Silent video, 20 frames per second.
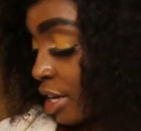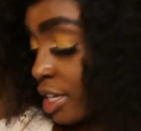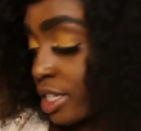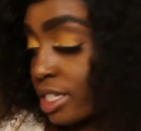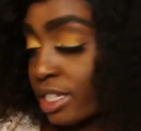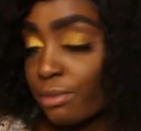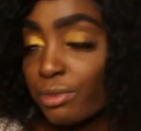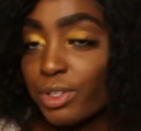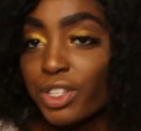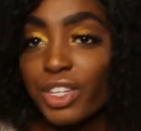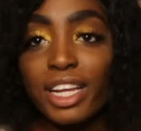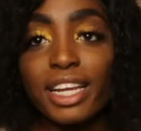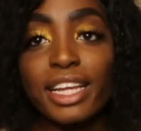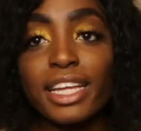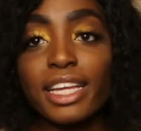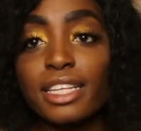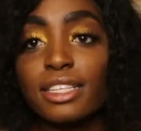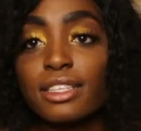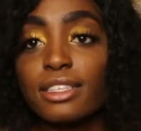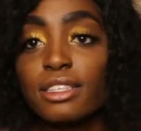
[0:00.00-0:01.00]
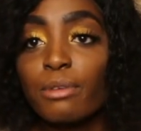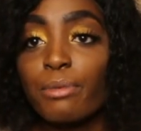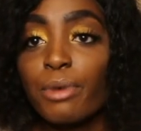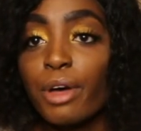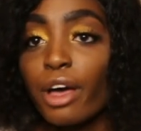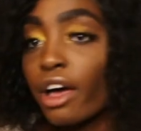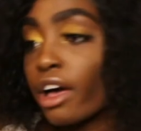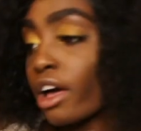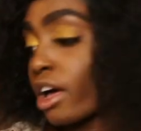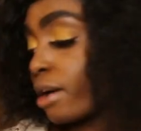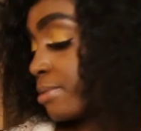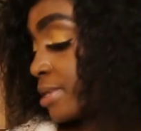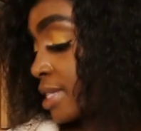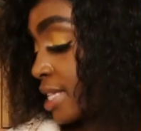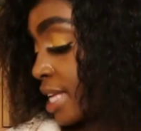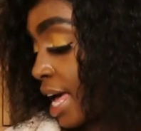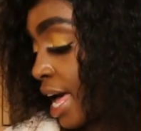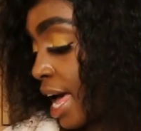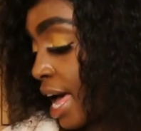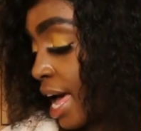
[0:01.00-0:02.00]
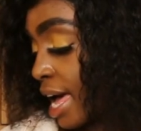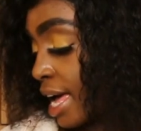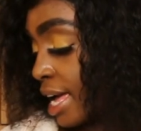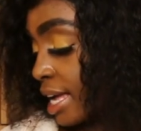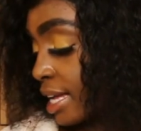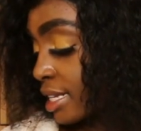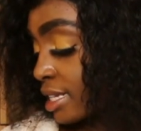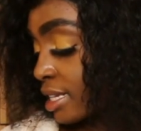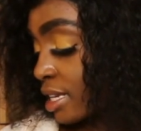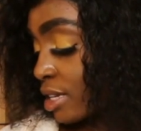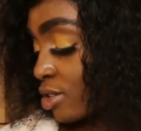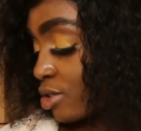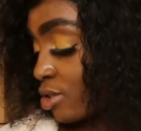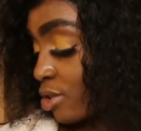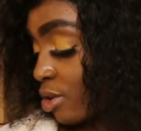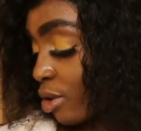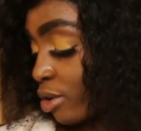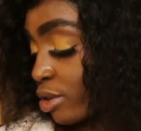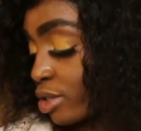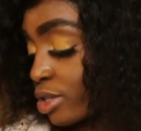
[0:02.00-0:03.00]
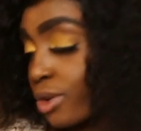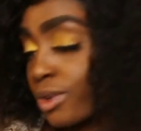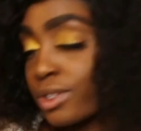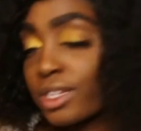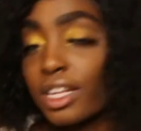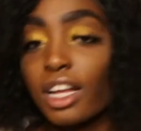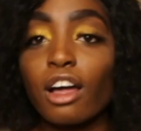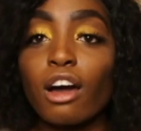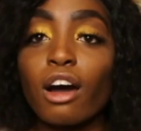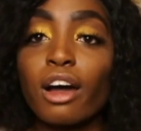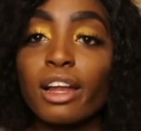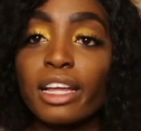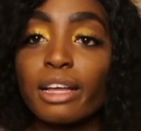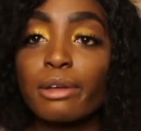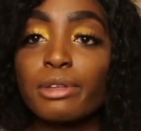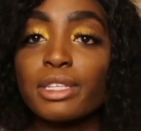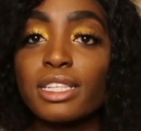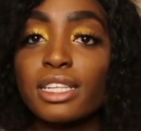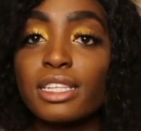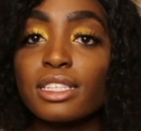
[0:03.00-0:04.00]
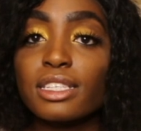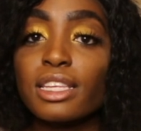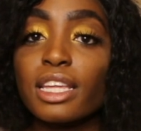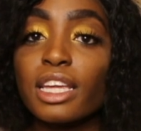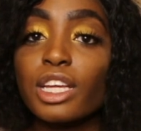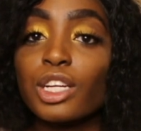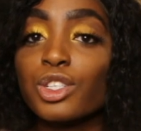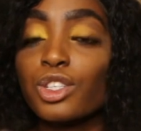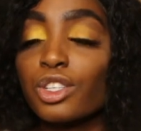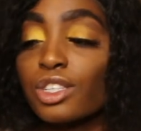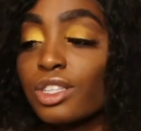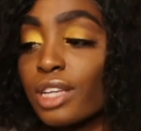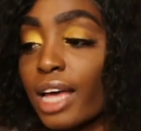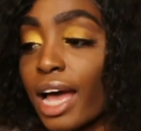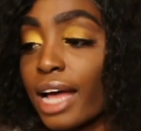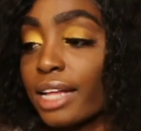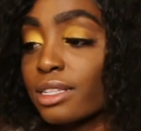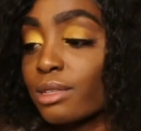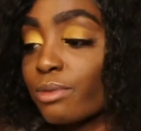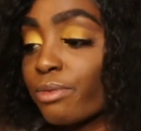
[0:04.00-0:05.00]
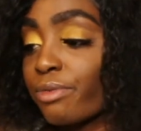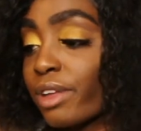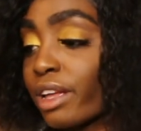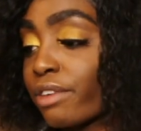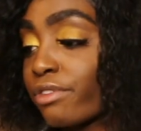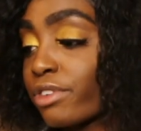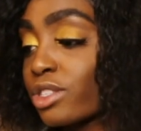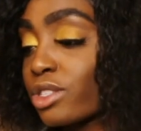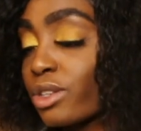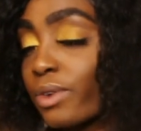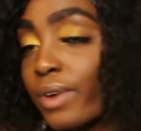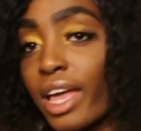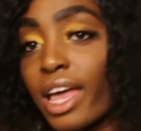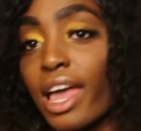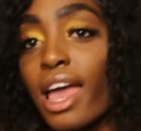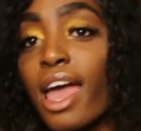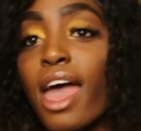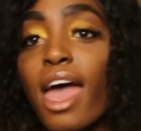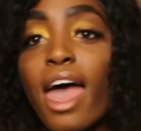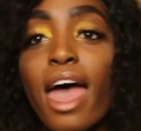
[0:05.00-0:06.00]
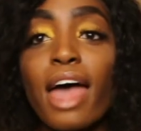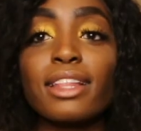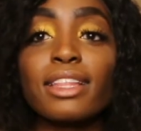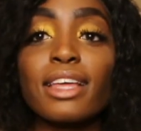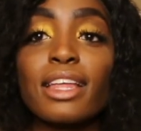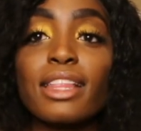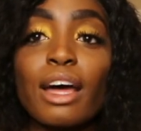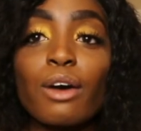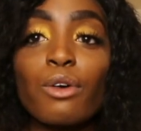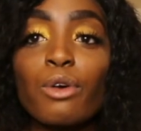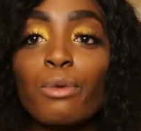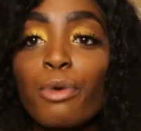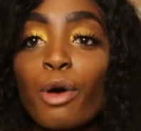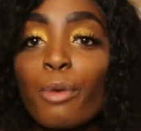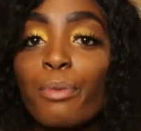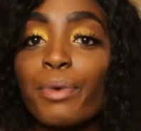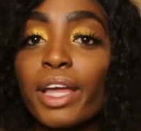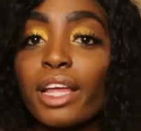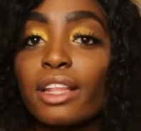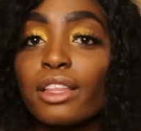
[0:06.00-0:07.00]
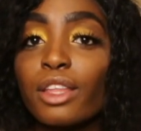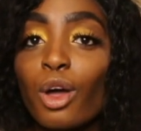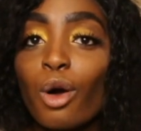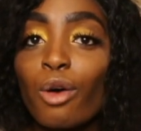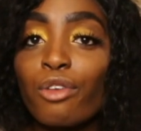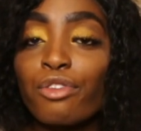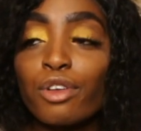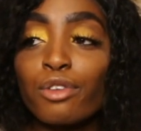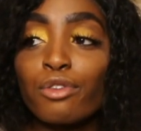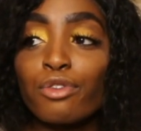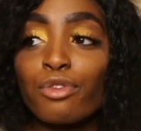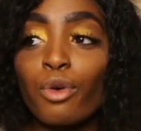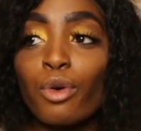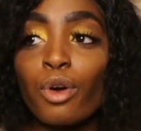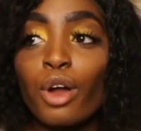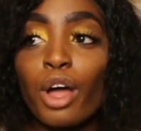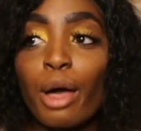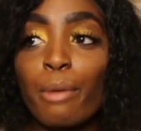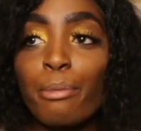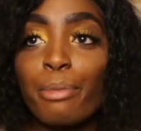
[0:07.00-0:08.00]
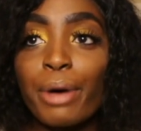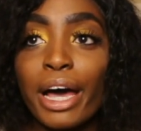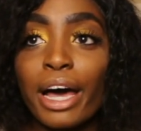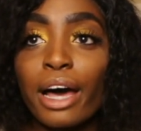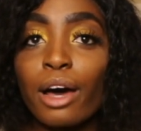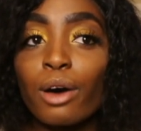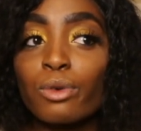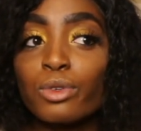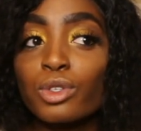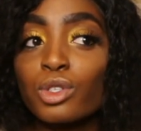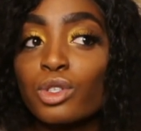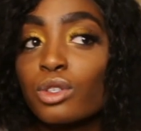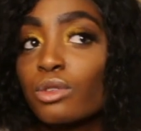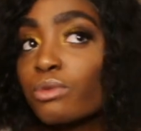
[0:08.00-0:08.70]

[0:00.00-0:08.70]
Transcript: some chilies, some herbs, and soy sauce and garlic seasoning, just to add some flavor to it. And then I will pop it in the oven for about